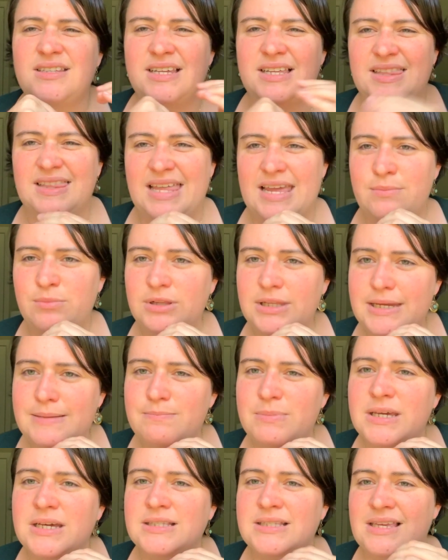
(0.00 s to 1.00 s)
to label it
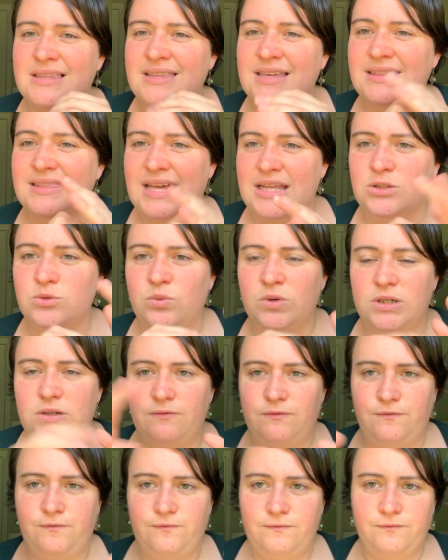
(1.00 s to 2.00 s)
because I think that's
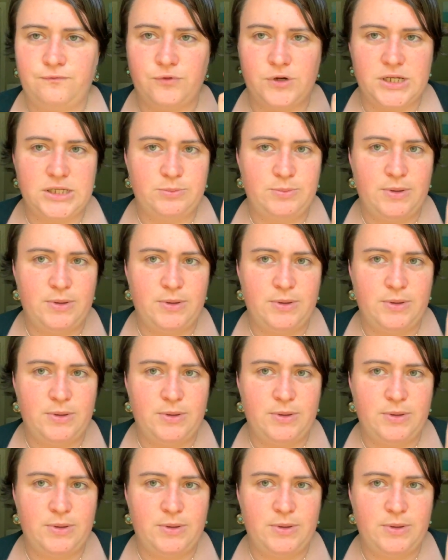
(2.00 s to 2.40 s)
what freaks